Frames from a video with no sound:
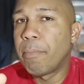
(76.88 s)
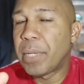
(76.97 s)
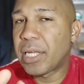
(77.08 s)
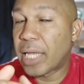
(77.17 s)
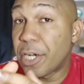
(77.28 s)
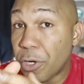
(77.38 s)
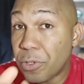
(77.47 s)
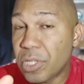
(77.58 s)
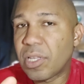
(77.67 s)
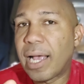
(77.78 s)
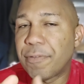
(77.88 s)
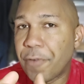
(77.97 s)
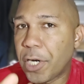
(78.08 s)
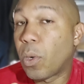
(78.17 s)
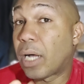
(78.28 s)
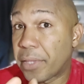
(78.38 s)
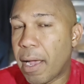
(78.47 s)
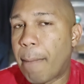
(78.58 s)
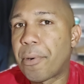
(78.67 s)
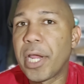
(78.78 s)
because I know these guys very well how they
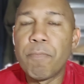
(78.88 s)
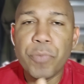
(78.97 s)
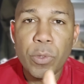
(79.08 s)
operate.